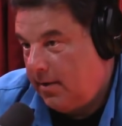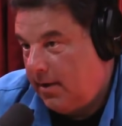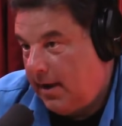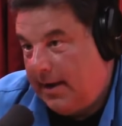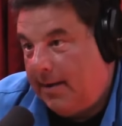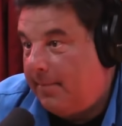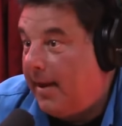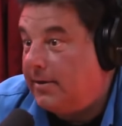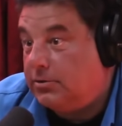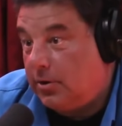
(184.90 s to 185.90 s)
and I'm
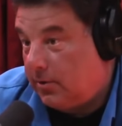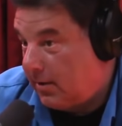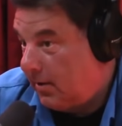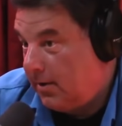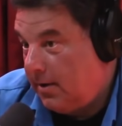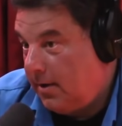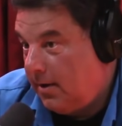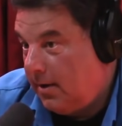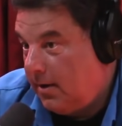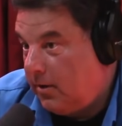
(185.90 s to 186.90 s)
not joking.
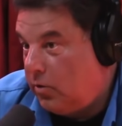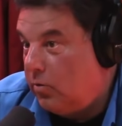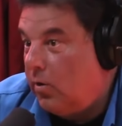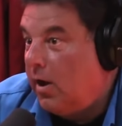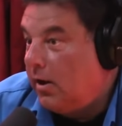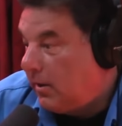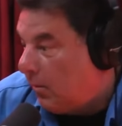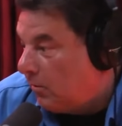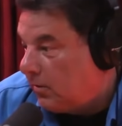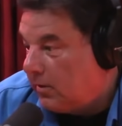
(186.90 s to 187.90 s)
You there
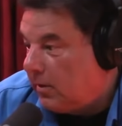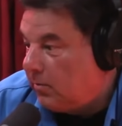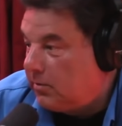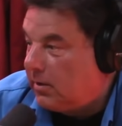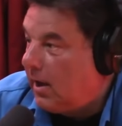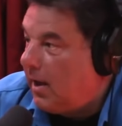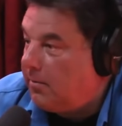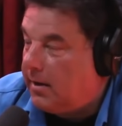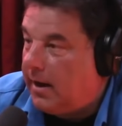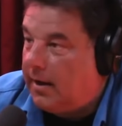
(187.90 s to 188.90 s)
was a there was a time
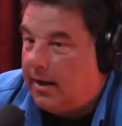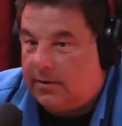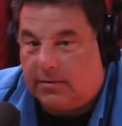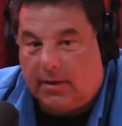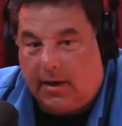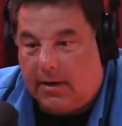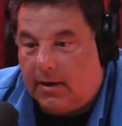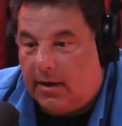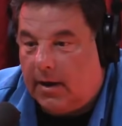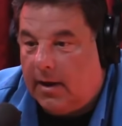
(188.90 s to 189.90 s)
that I had to say
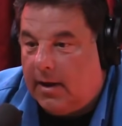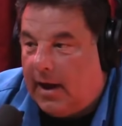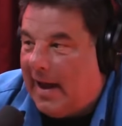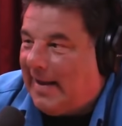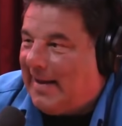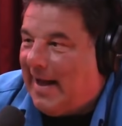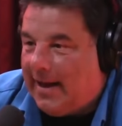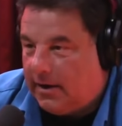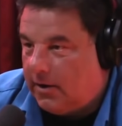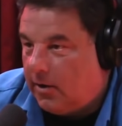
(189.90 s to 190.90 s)
uh, I
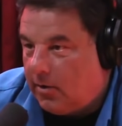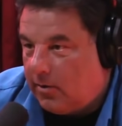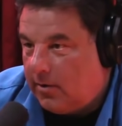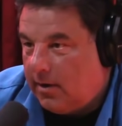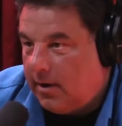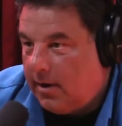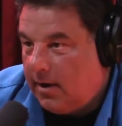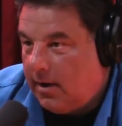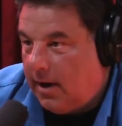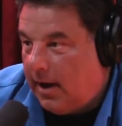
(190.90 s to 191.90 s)
gotta go,
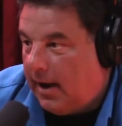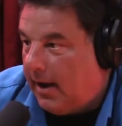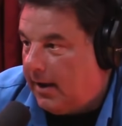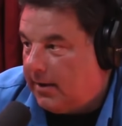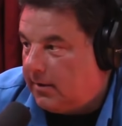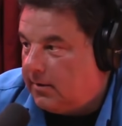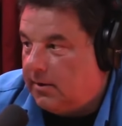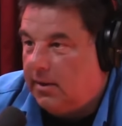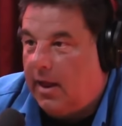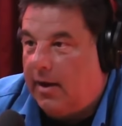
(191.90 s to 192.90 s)
and
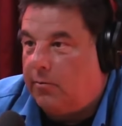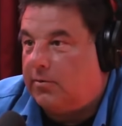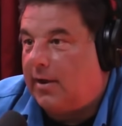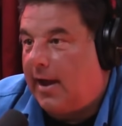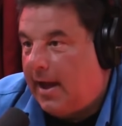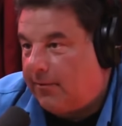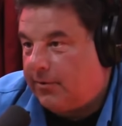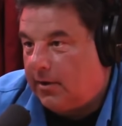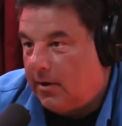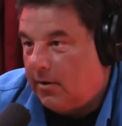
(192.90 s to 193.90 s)
the line was I have
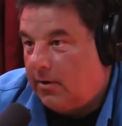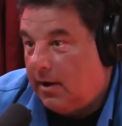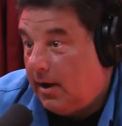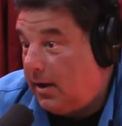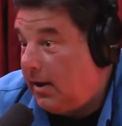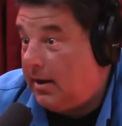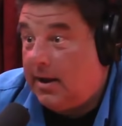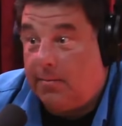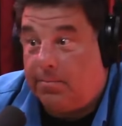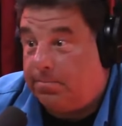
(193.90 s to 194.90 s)
to go, and they
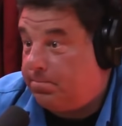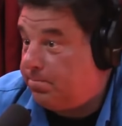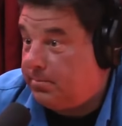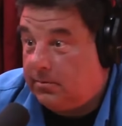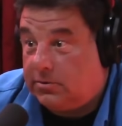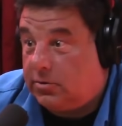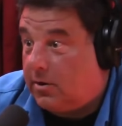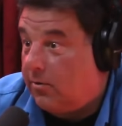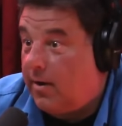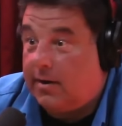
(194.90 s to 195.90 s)
kept
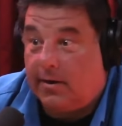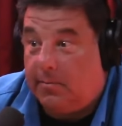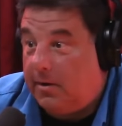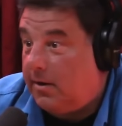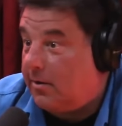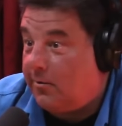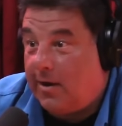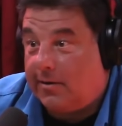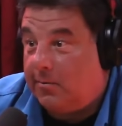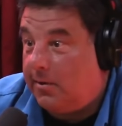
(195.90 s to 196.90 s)
correcting me and
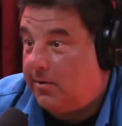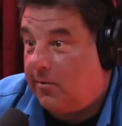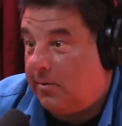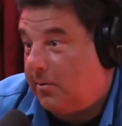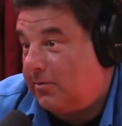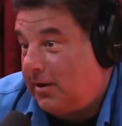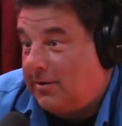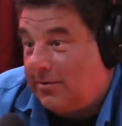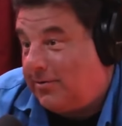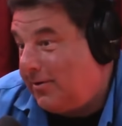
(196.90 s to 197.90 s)
correcting me and correct because I
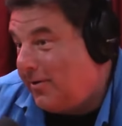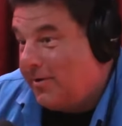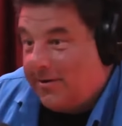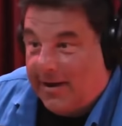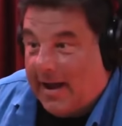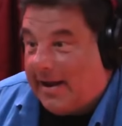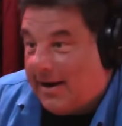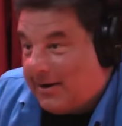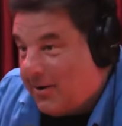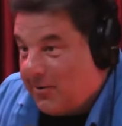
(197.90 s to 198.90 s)
just you know I
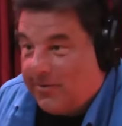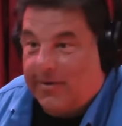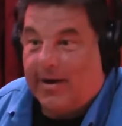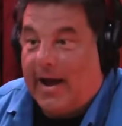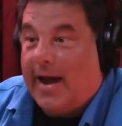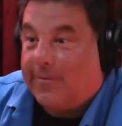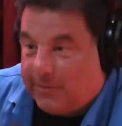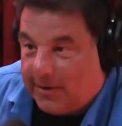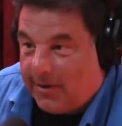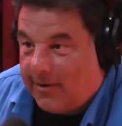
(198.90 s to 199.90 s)
gotta go no I have
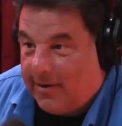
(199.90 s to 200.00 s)
to go.